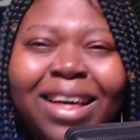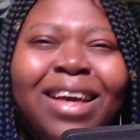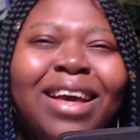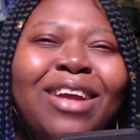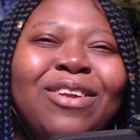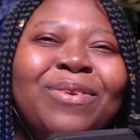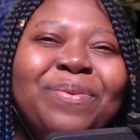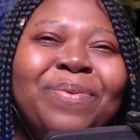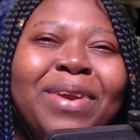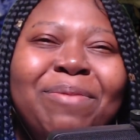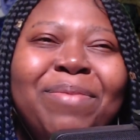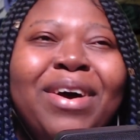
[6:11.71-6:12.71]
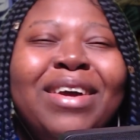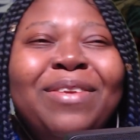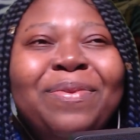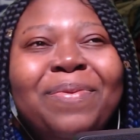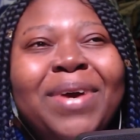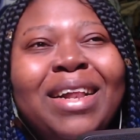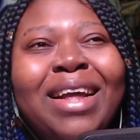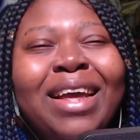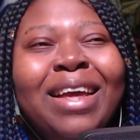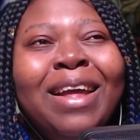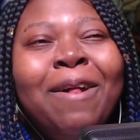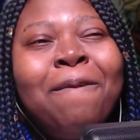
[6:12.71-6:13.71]
He just went about his way,
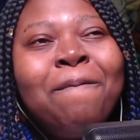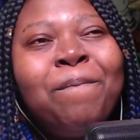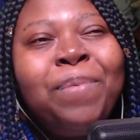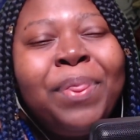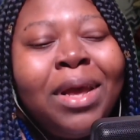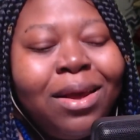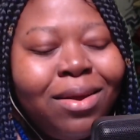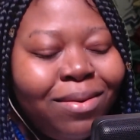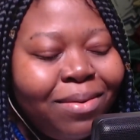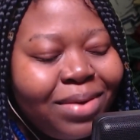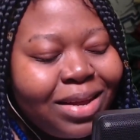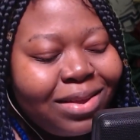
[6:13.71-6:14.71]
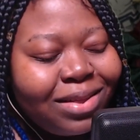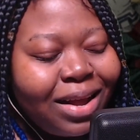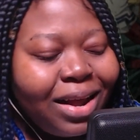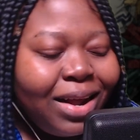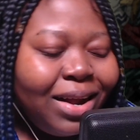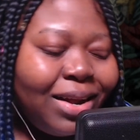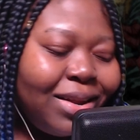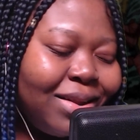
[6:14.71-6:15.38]
like, you know, Stain.